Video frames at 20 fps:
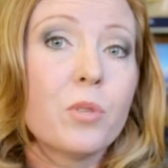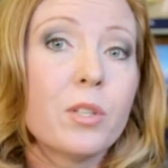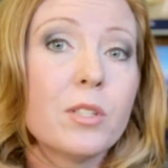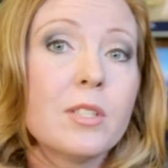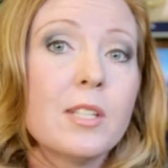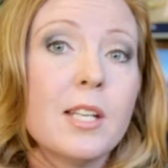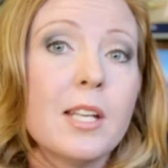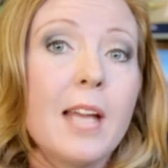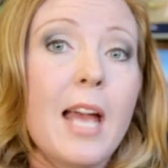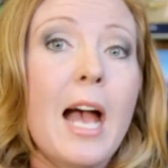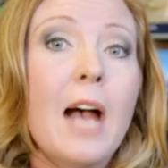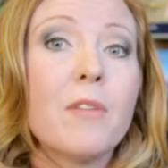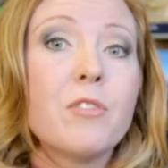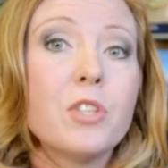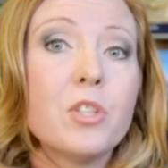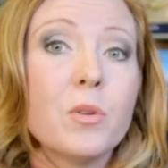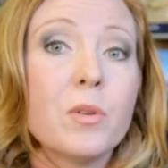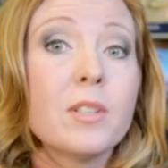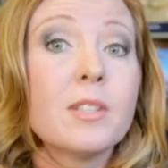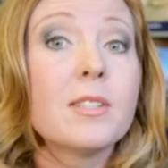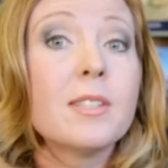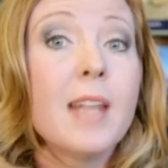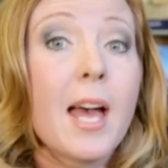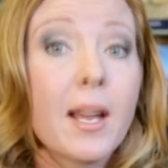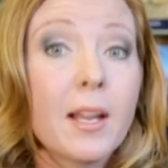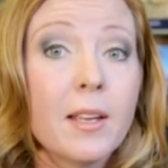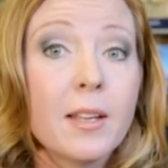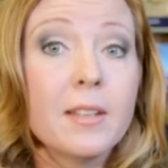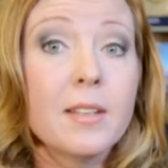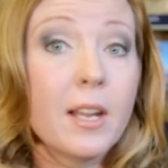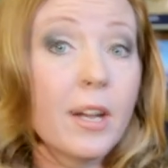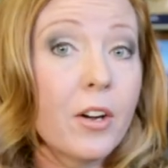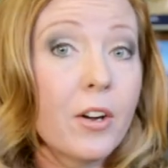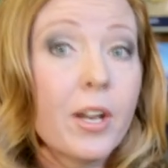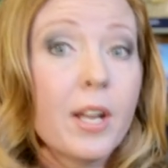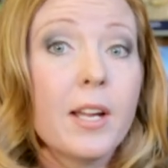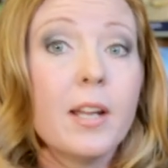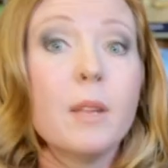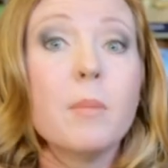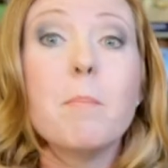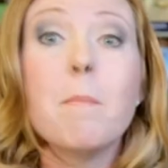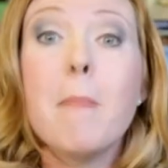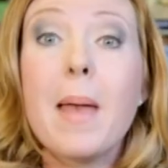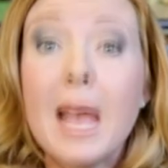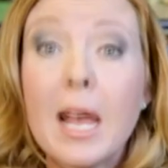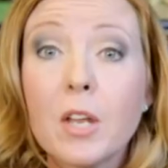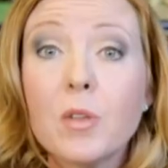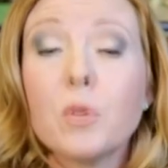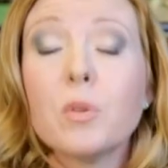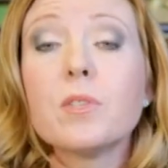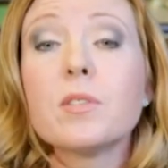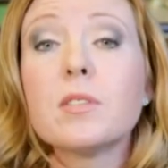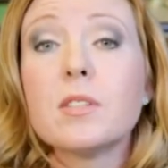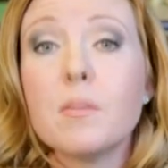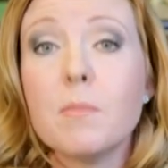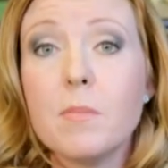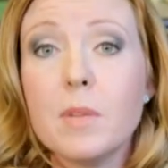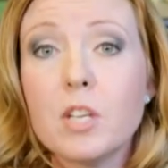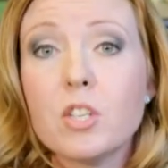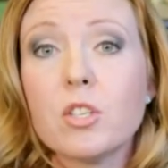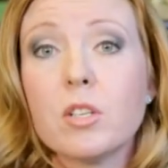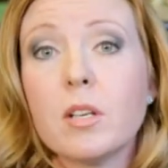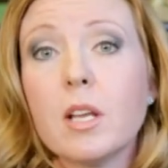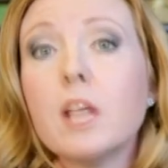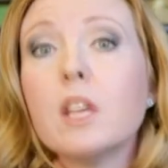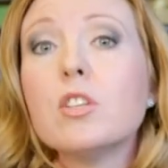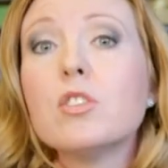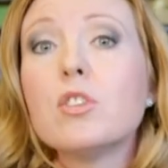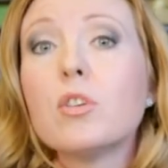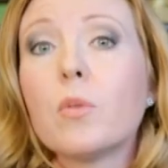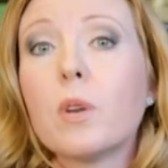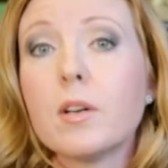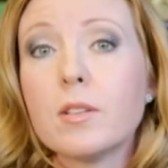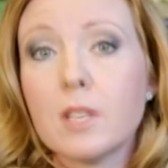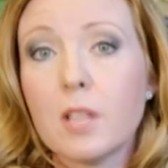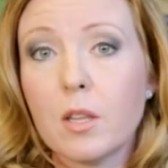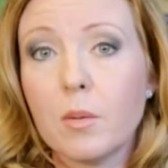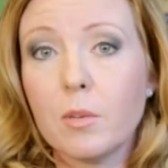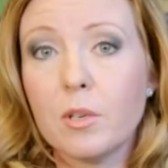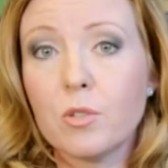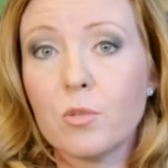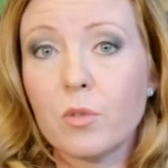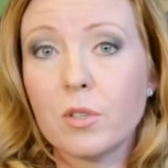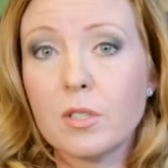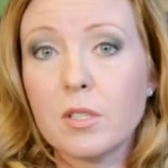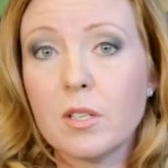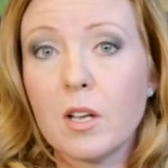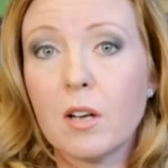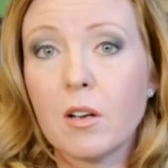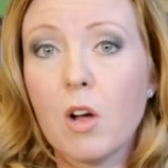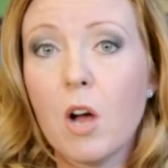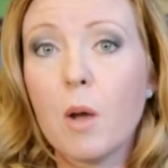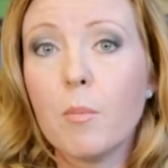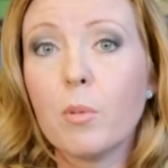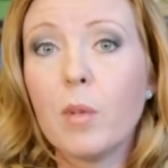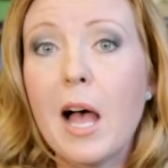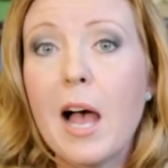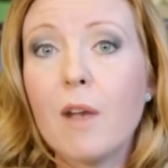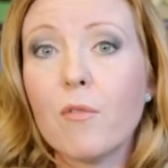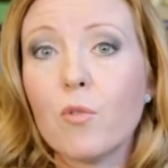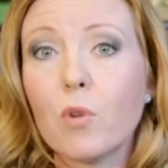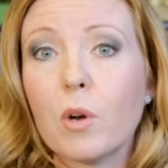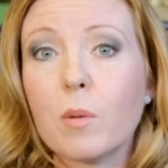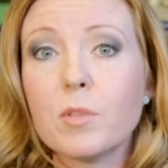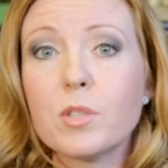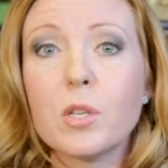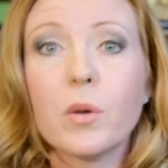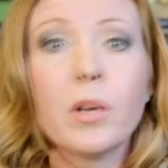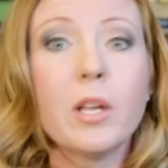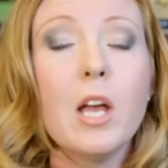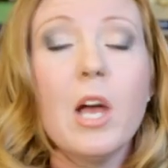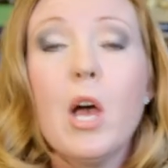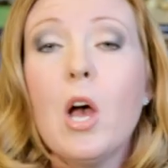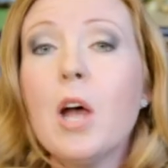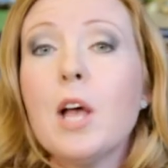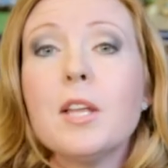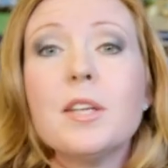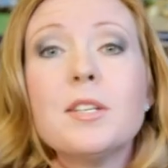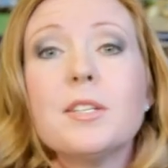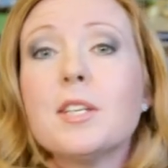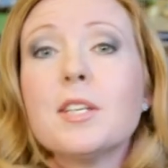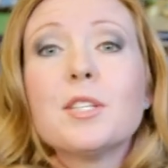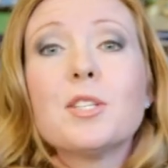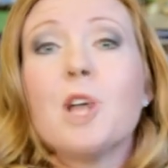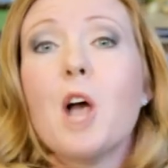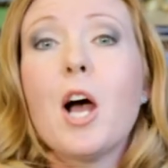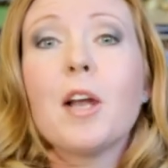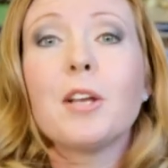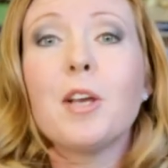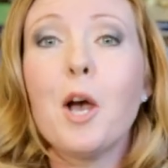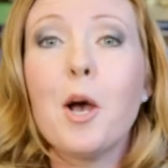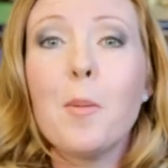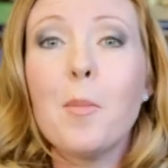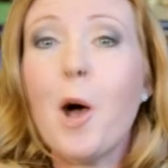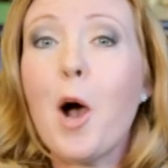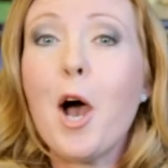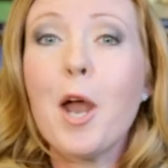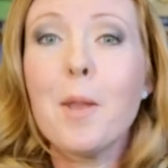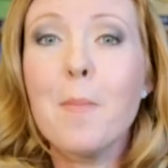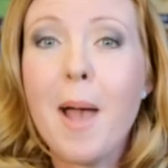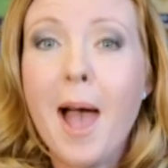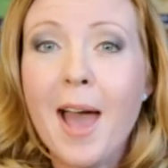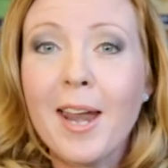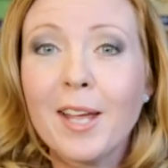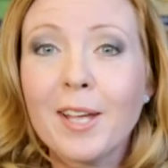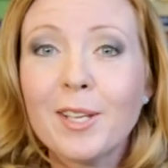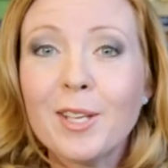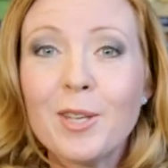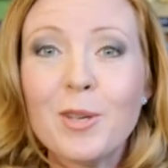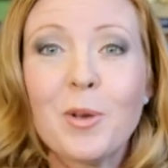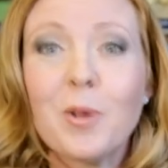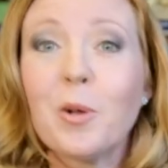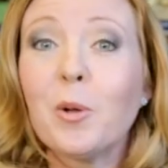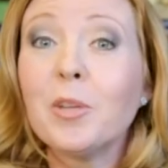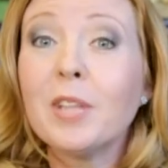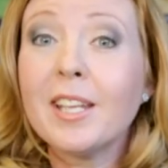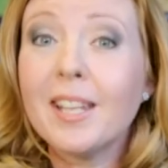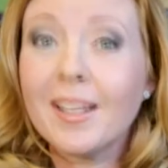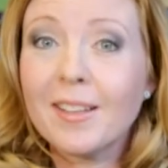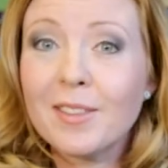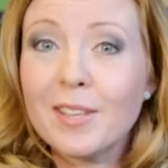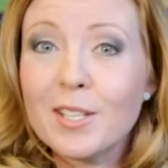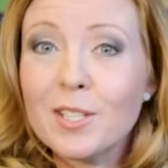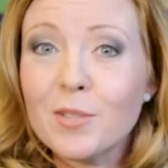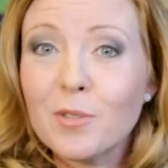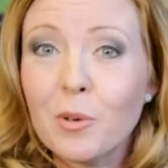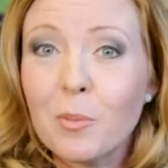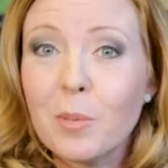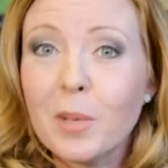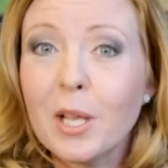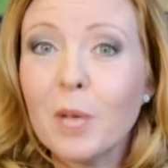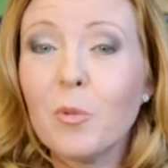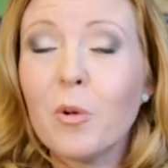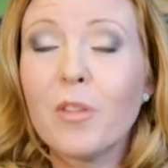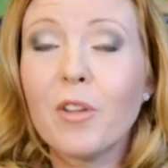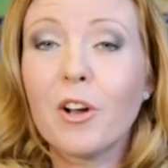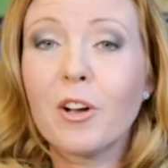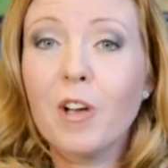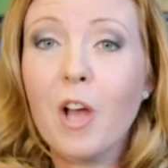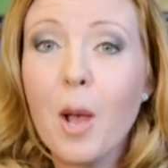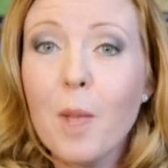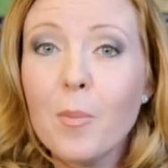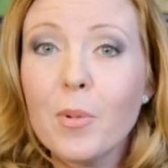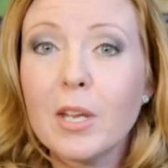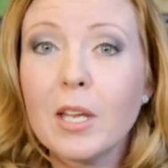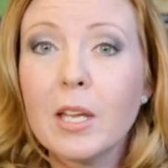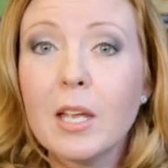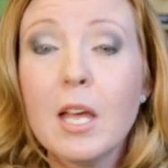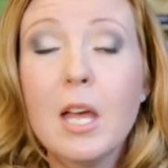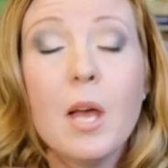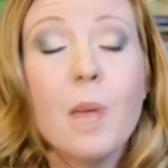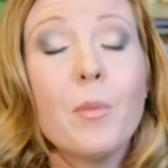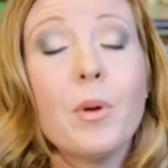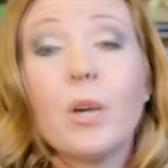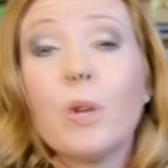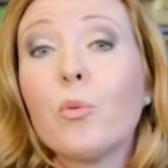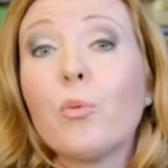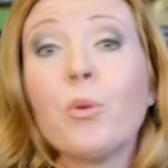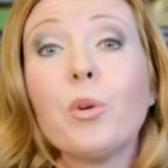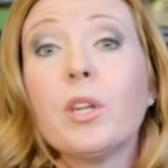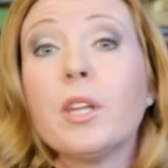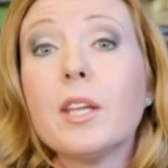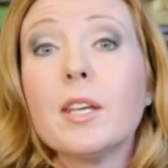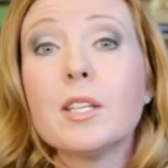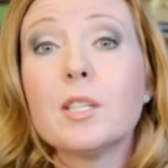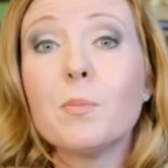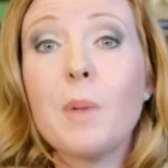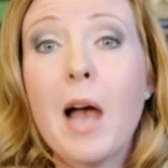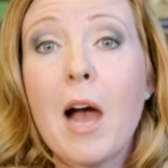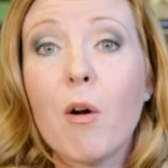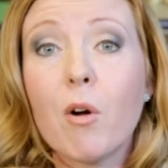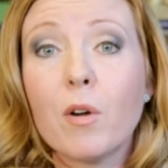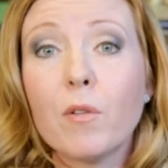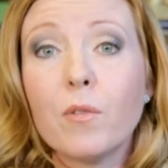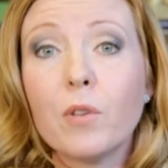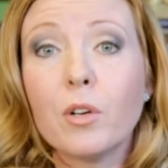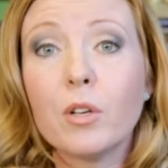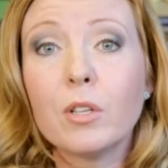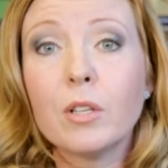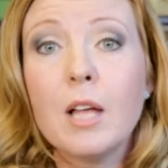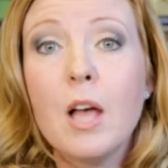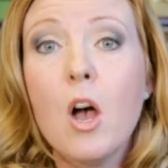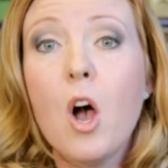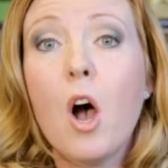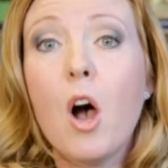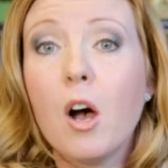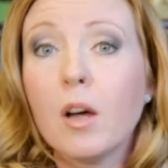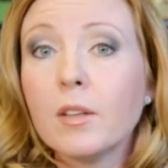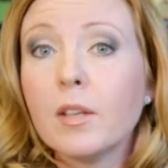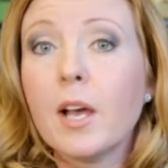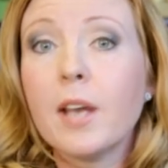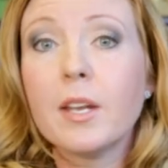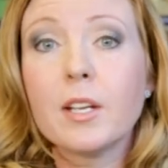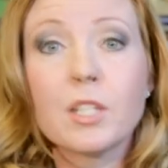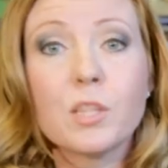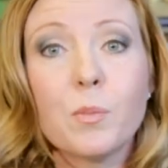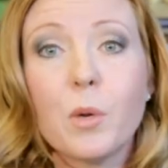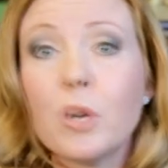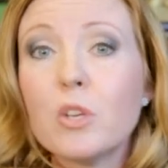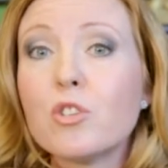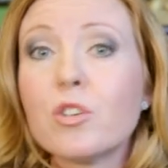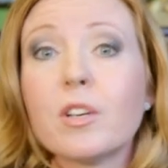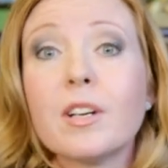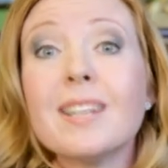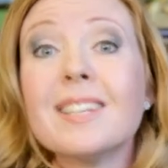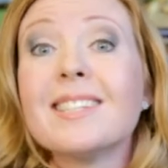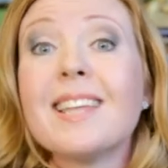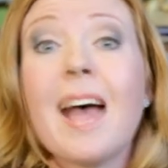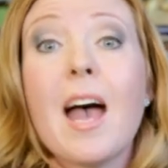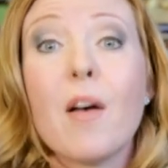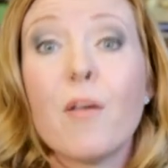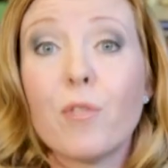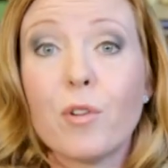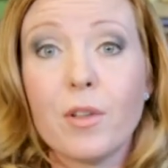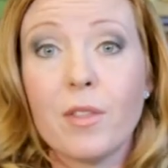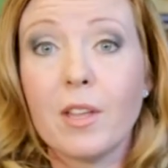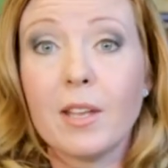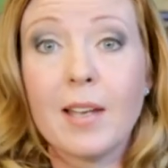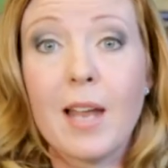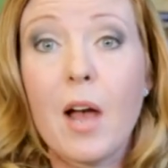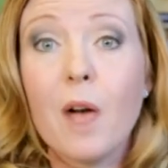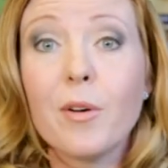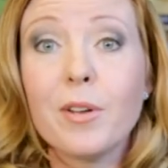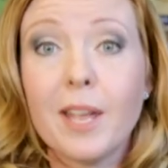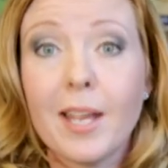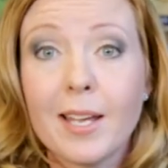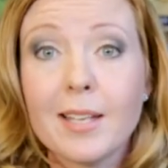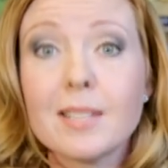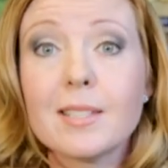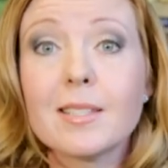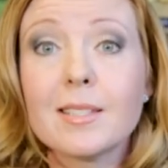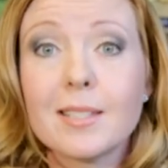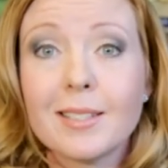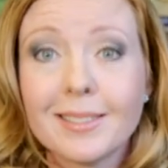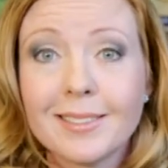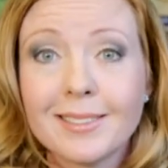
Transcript: Realty have to do a secondary manual submission into our Sotheby'sRealty.com platform. So it does not come automatic. You can only get this from being with our company, but it really is powerful. Online exposure is everything nowadays.